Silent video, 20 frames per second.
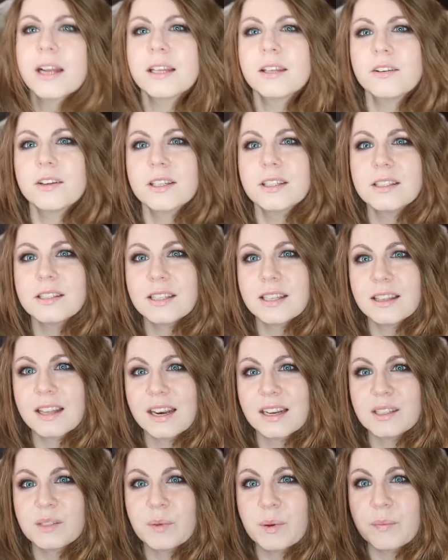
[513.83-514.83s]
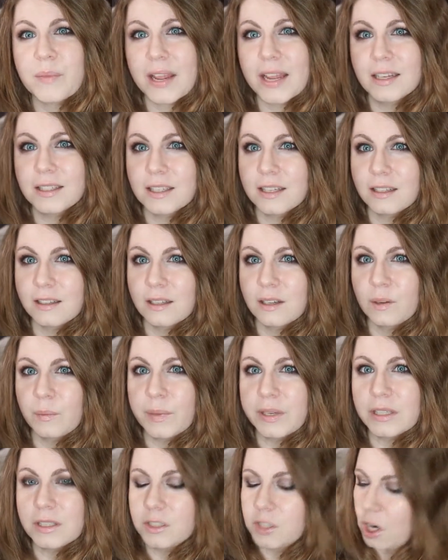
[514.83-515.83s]
you can see that it's been painted a little
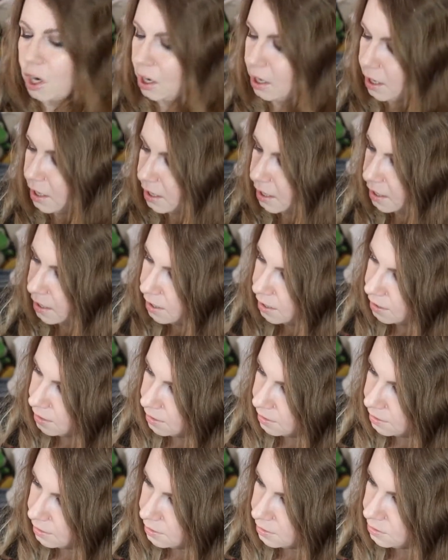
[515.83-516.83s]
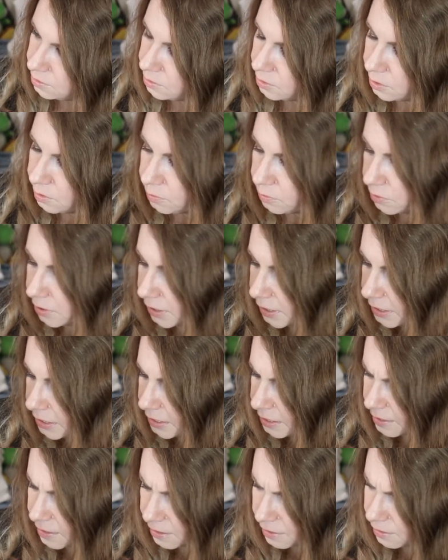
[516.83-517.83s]
bit dark. So you can really
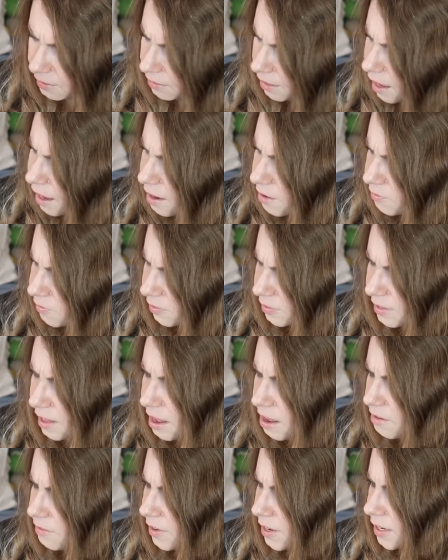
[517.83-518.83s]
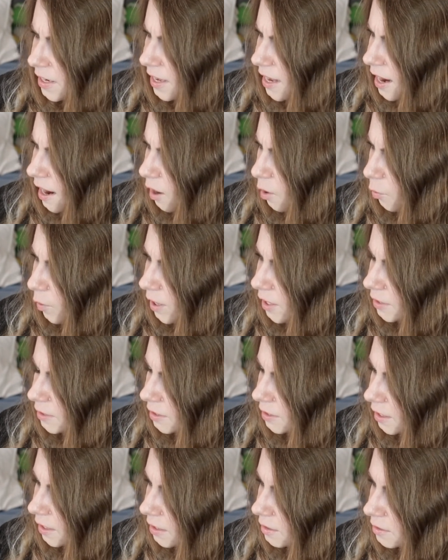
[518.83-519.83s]
see that a lot of love and care went
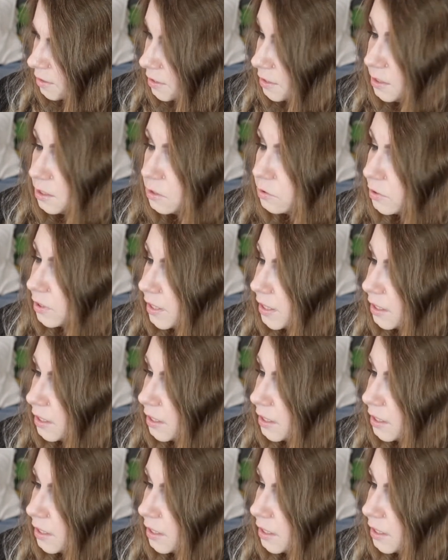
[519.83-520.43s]
into this. This is really